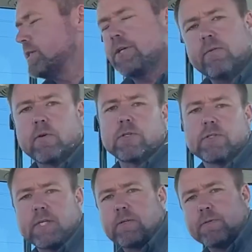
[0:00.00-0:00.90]
It's a universal
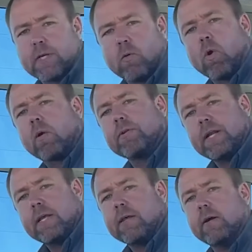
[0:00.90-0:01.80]
system that's going to work with
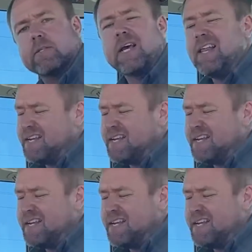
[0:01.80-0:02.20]
any of those.